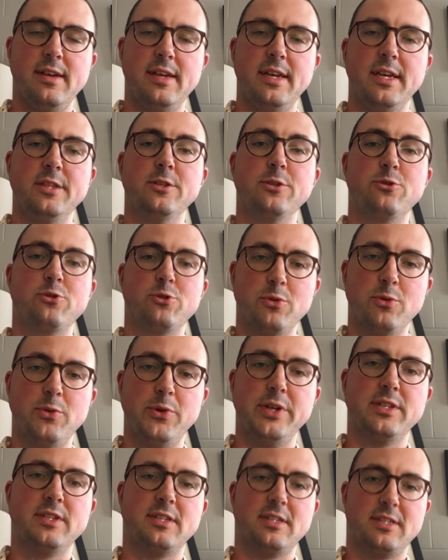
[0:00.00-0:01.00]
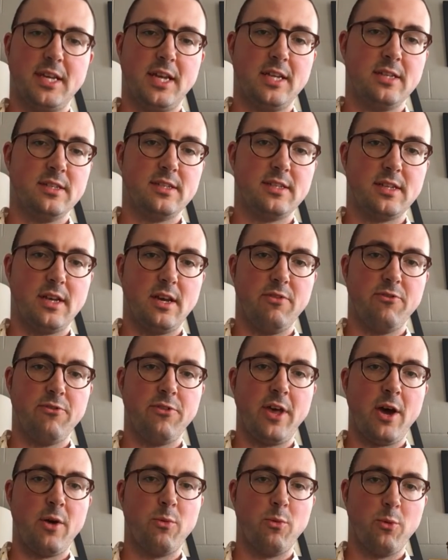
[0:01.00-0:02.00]
in the truest sense of
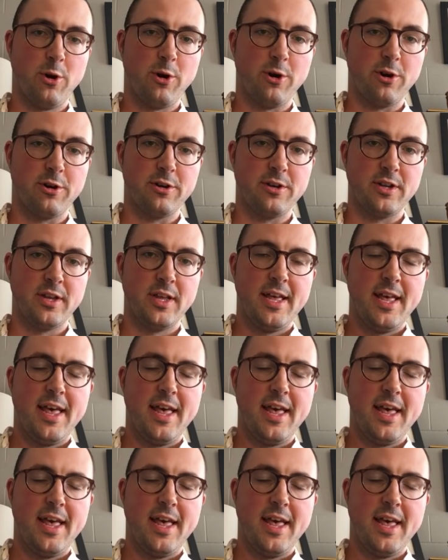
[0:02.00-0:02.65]
that word.